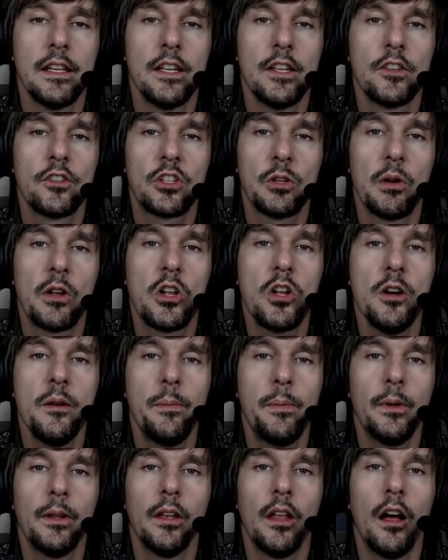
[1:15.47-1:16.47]
so a
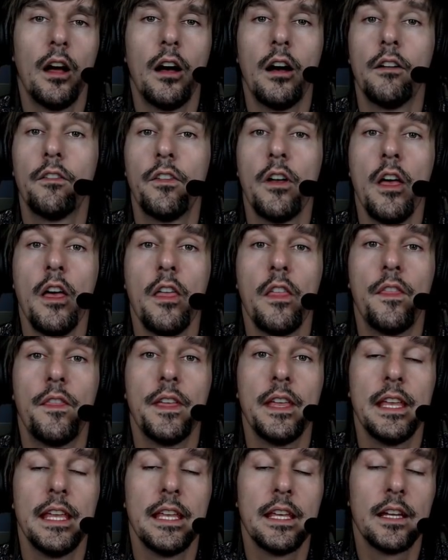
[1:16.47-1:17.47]
couple of
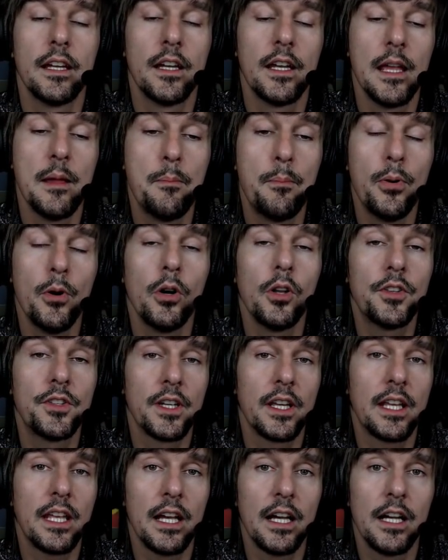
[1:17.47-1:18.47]
the
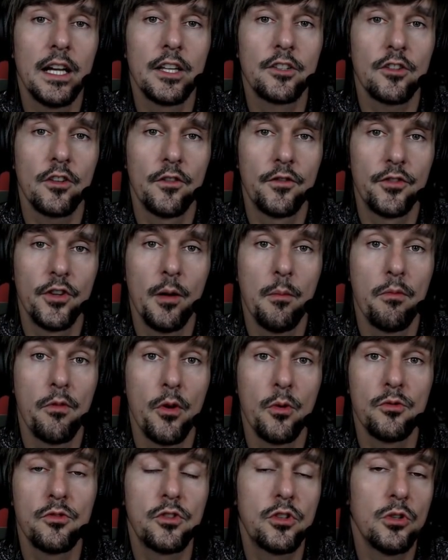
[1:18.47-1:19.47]
important cars from
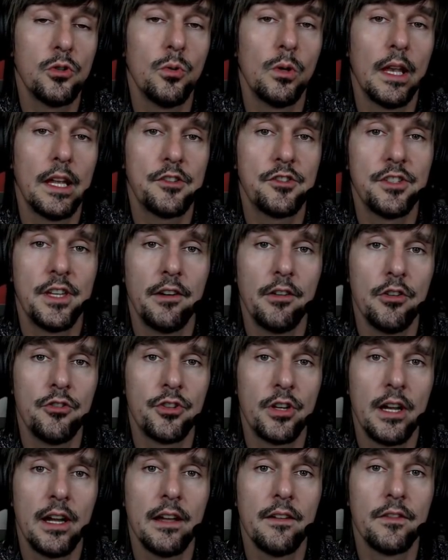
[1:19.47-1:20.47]
those two legendary
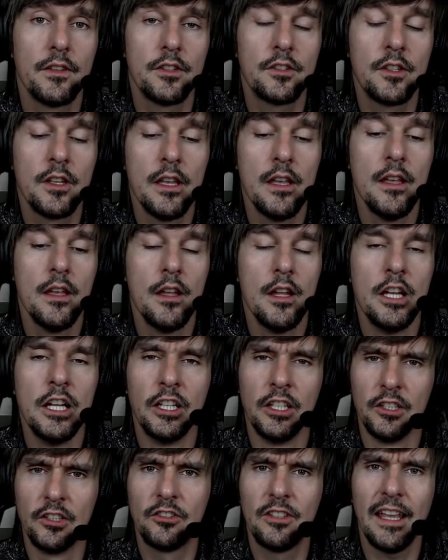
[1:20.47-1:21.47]
drivers,
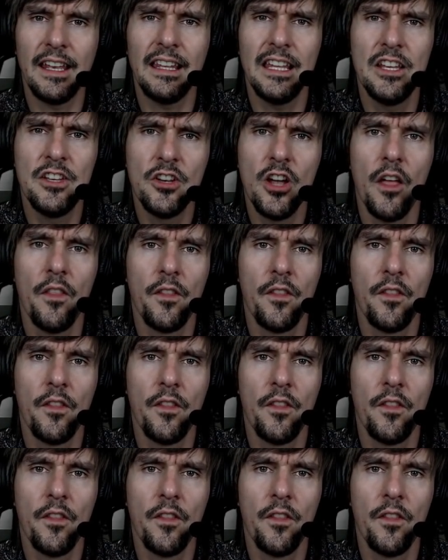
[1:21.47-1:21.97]
sadly not the